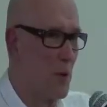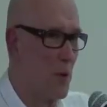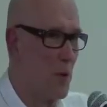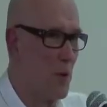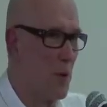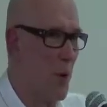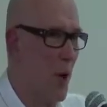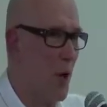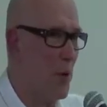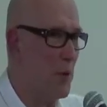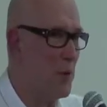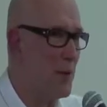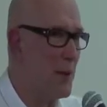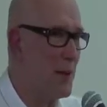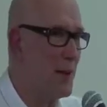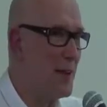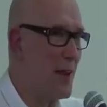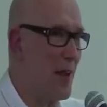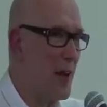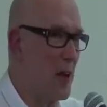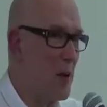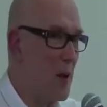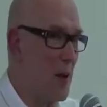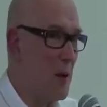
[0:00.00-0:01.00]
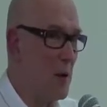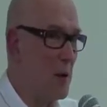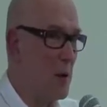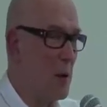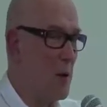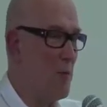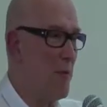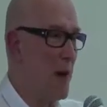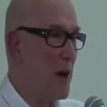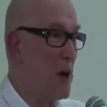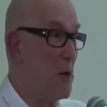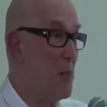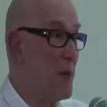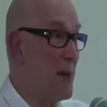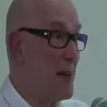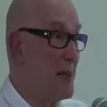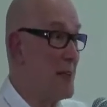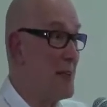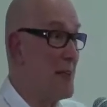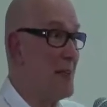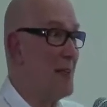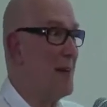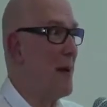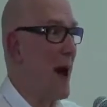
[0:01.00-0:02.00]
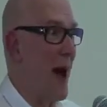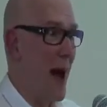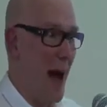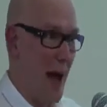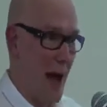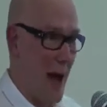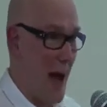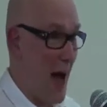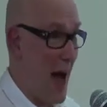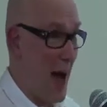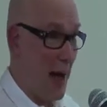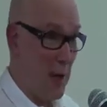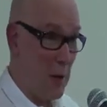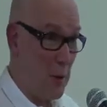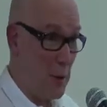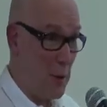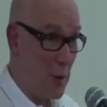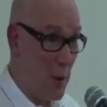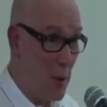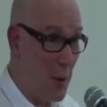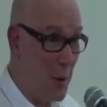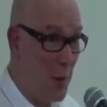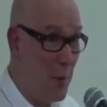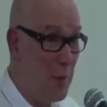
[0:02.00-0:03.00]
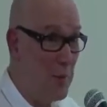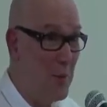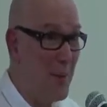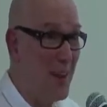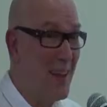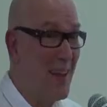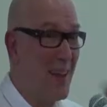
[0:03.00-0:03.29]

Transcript: So on data uh, availability, yeah. I don't know.